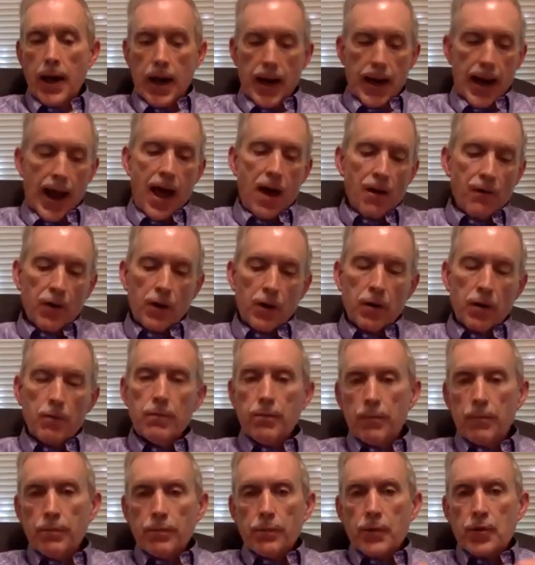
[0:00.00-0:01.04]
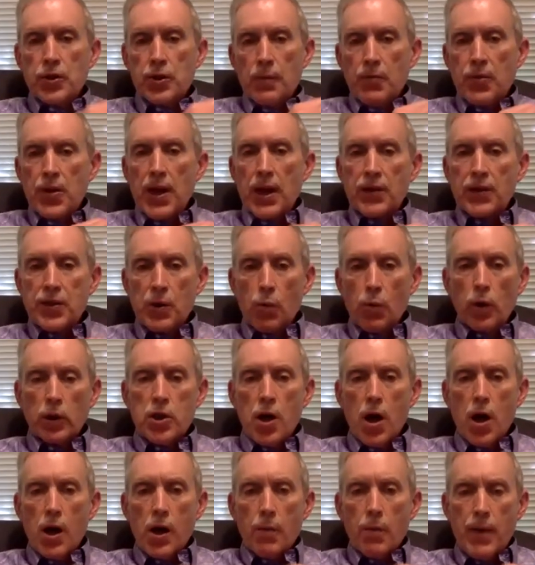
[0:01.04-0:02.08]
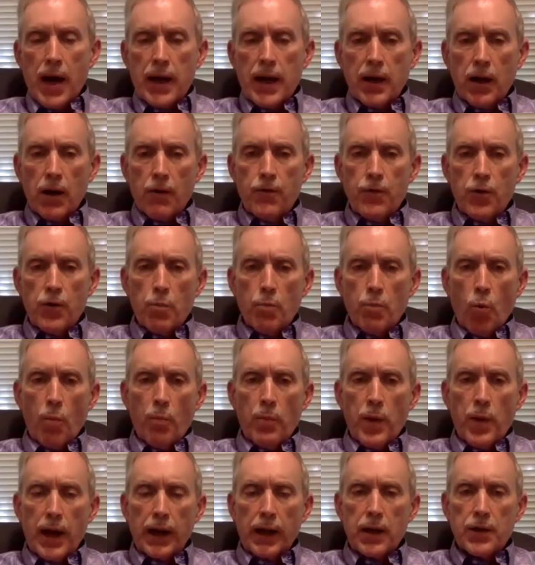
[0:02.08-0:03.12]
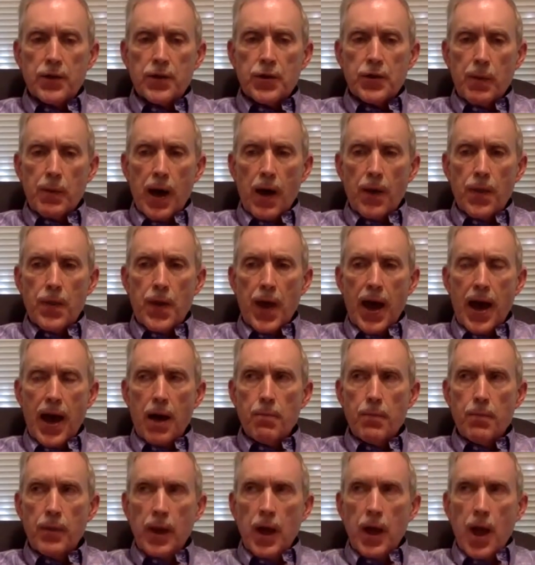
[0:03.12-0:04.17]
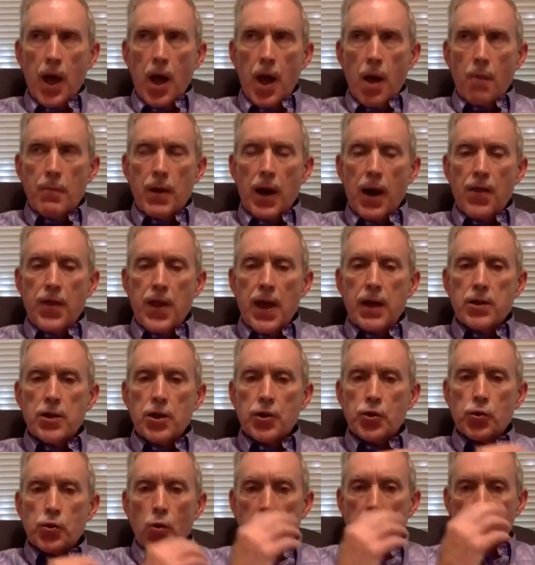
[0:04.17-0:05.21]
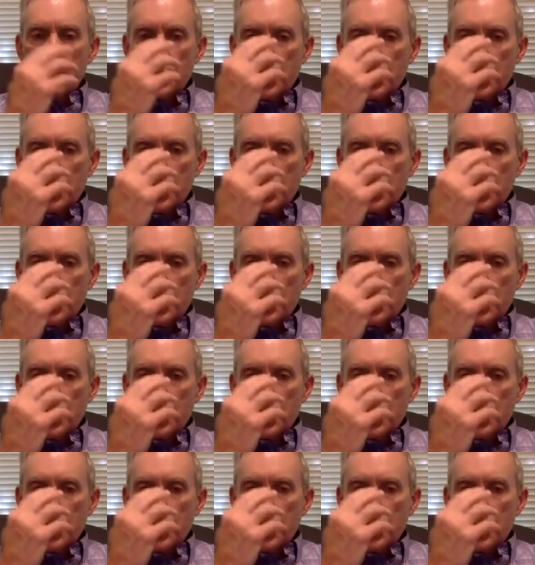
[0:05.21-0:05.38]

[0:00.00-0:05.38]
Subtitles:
And I have some things that we'll talk about in a few more minutes about that. But I think just sort of